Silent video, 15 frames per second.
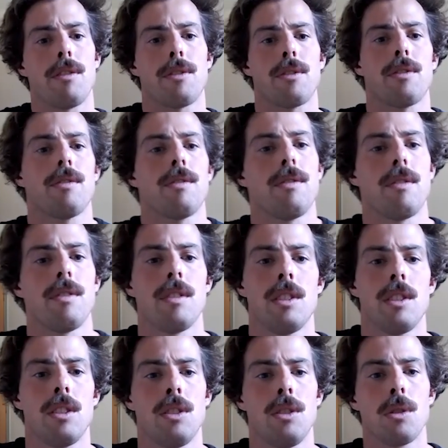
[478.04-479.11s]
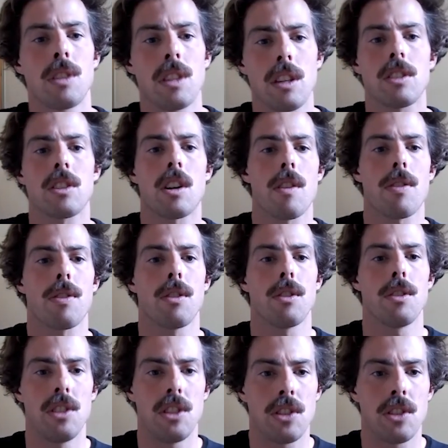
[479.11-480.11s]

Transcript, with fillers: enough to kickstart the